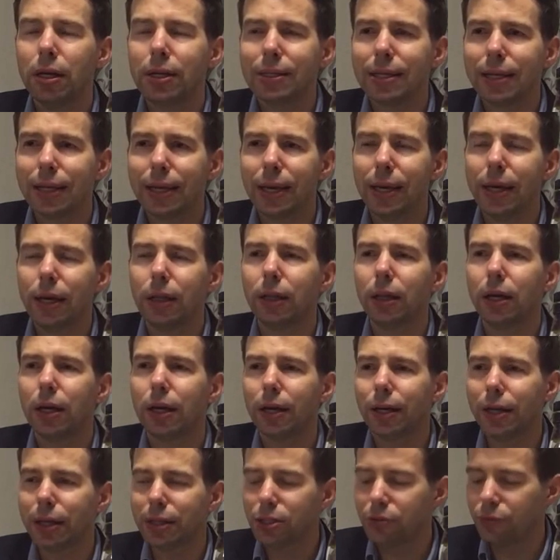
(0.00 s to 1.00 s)

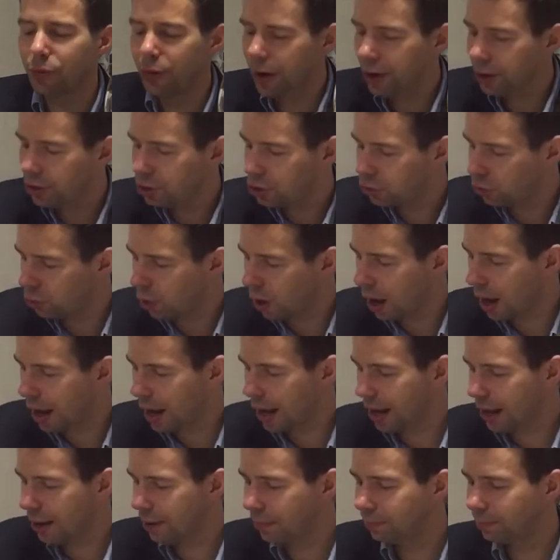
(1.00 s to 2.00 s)
tequila, it's very
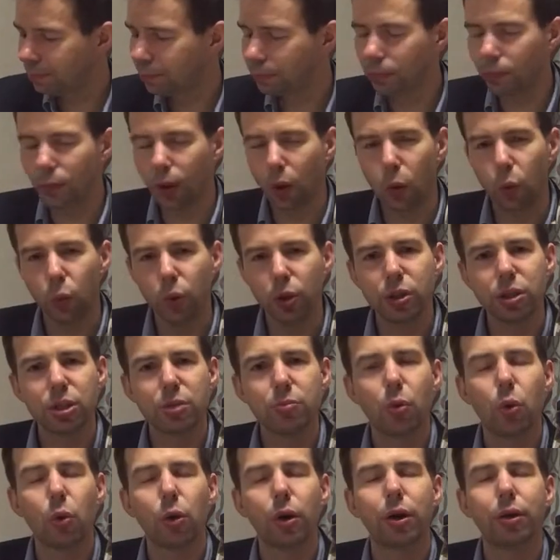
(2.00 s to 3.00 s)
dry, wood
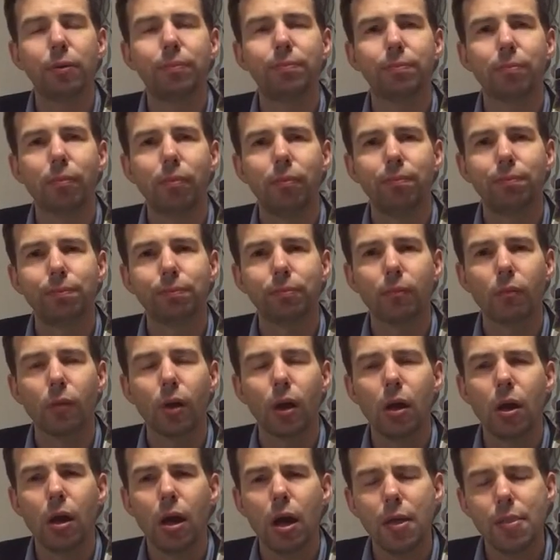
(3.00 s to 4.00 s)
smoke,
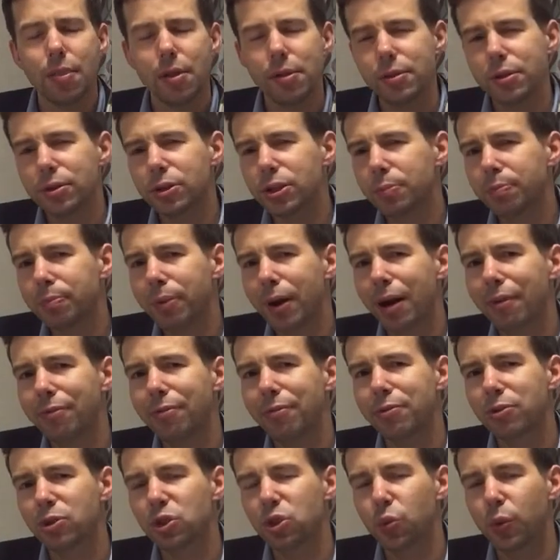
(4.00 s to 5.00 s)
and there's a
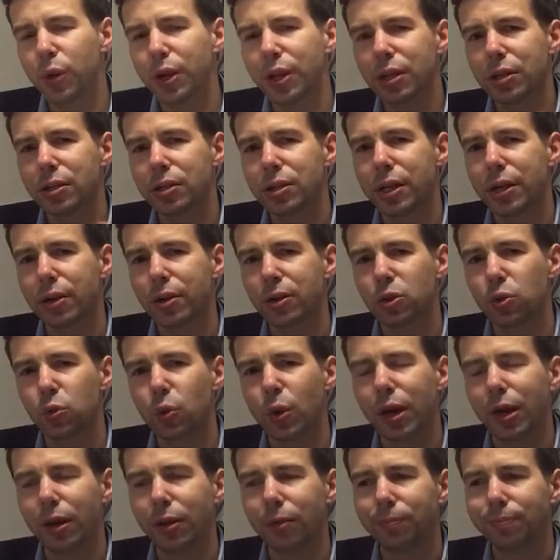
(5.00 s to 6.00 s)
puff of sweetness there as
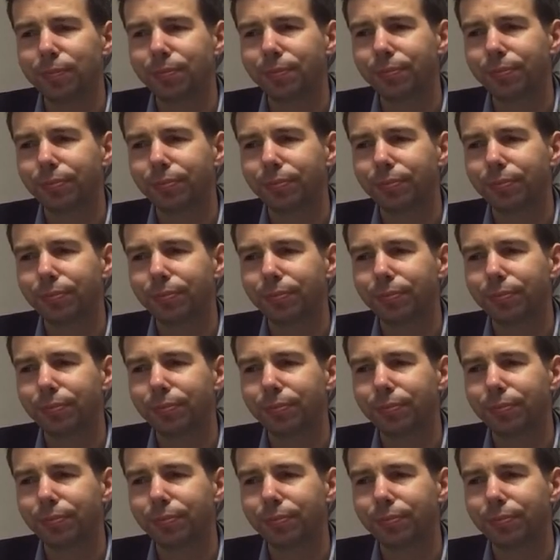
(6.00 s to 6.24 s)
well.